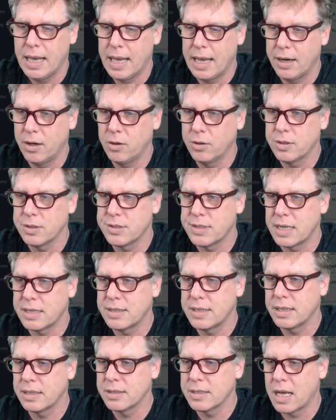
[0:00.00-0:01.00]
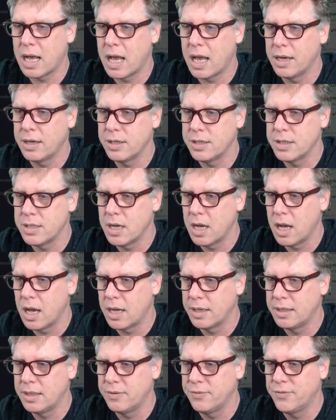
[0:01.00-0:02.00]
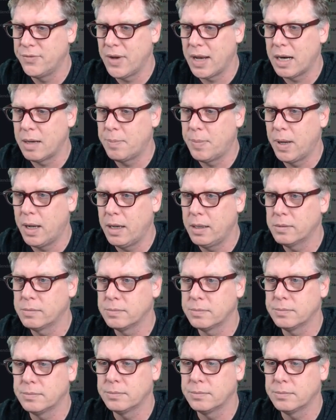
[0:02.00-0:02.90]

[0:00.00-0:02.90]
and on settings under developer